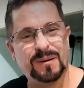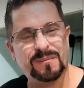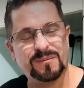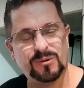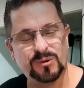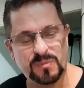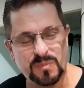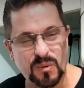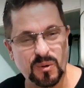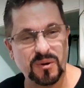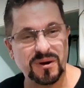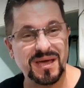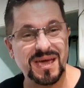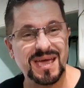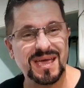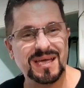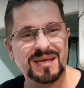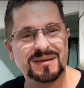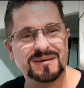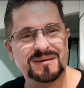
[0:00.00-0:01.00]
Good
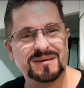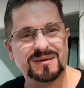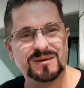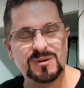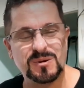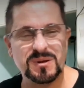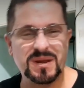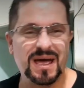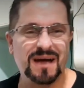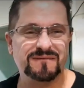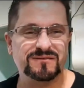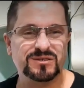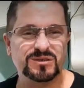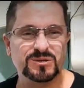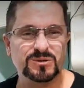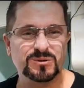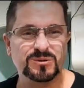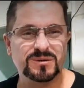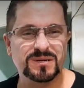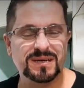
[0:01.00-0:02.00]
morning, good
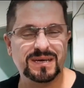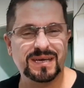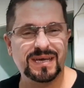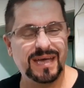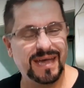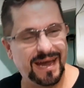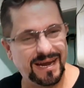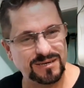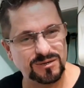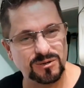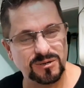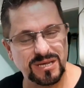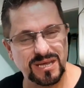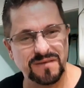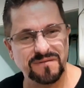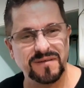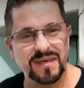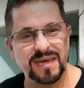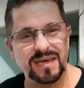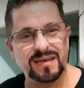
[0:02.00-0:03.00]
afternoon, and good
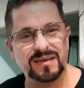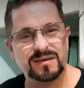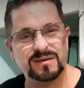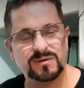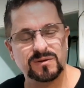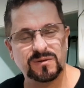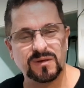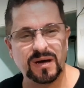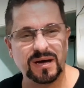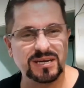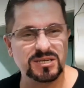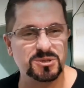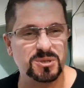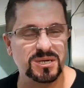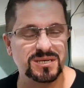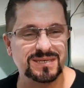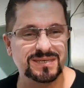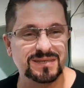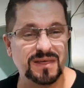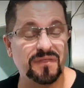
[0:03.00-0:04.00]
evening to the
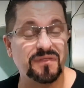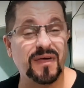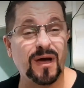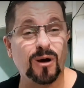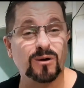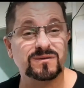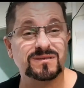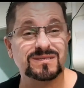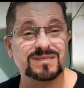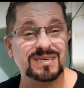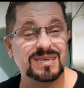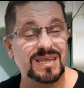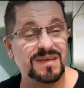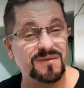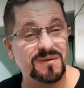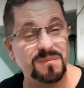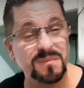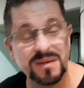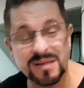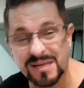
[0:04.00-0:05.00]
hundreds, the thousands, and
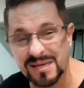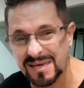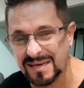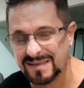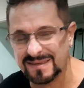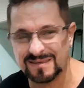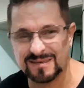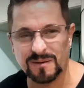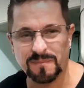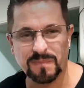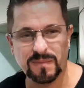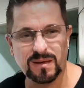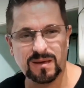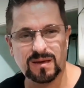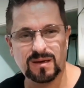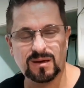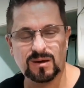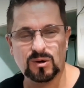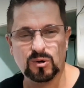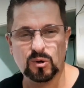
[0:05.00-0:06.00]
even millions
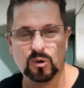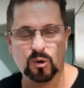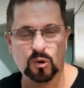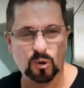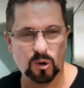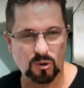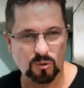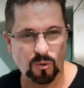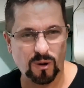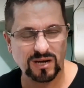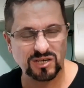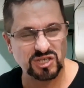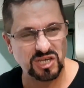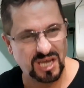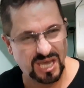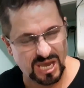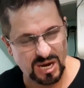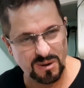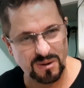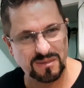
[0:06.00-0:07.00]
who are
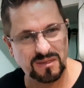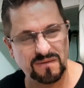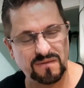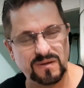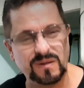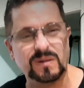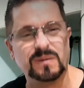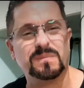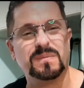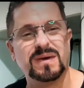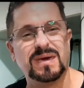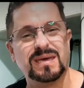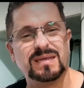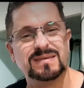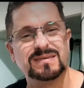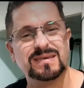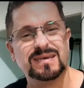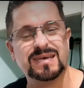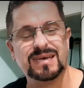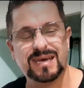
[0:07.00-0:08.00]
watching here in the
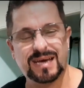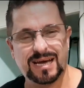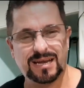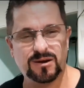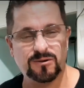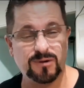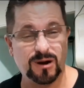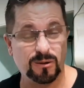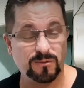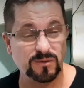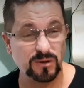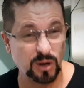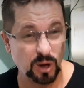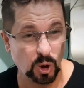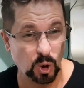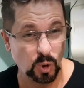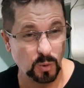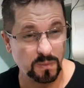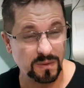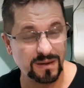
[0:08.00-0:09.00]
Philippines and around the
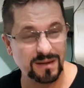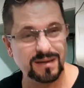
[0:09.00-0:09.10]
globe.